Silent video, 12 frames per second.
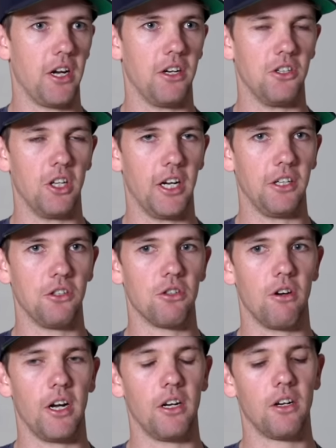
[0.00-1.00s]
undulating
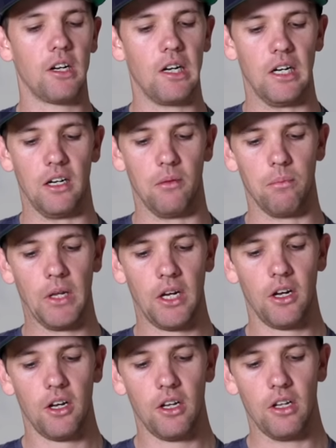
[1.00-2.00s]
terrain.
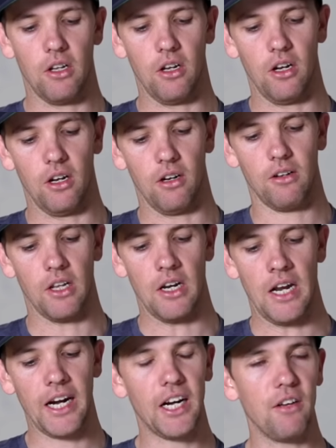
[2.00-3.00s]
The
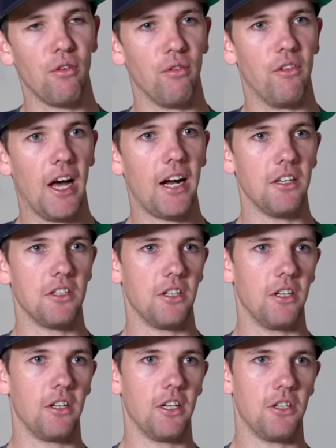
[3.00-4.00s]
negative of that is
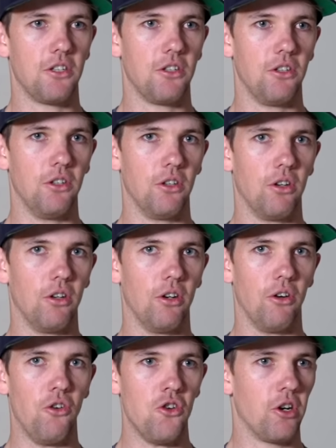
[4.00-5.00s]
that
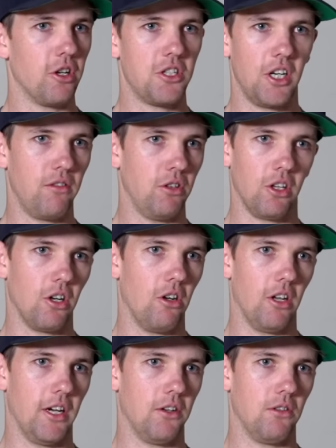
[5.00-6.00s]
you're not achieving the
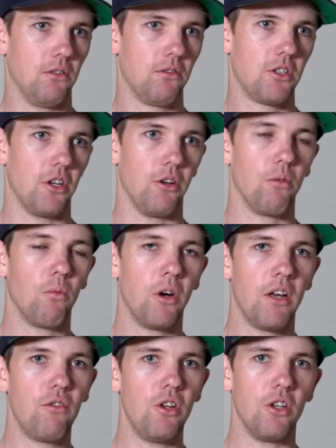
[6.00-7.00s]
goal at all. So
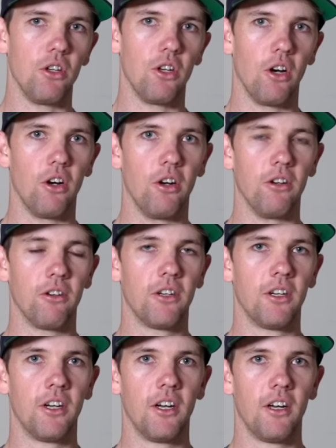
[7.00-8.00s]
whenever you go
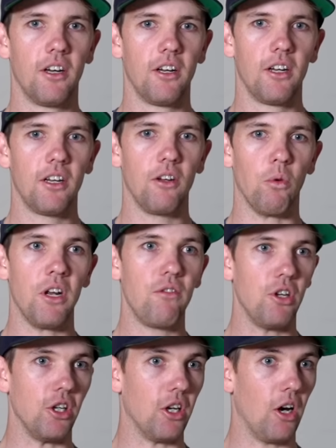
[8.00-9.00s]

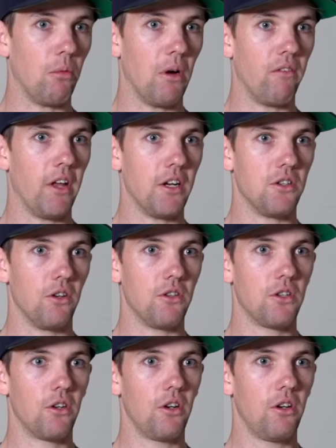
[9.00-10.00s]
above that zone
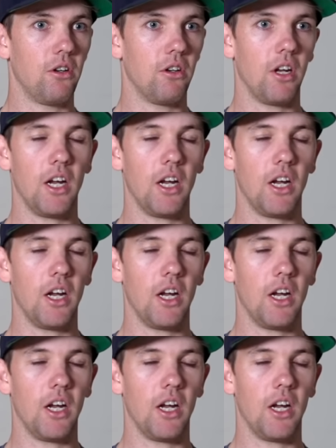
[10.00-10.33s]
2,